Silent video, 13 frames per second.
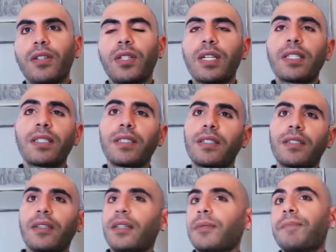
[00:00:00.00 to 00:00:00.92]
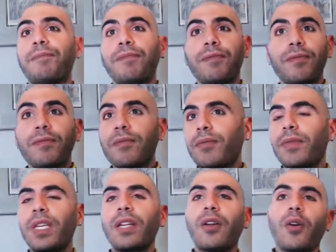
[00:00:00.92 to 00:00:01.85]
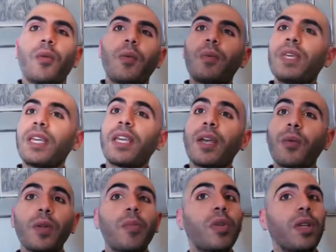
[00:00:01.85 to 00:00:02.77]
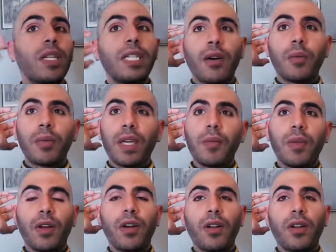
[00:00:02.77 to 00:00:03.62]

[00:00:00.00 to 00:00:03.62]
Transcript: just you know, being able to put a down payment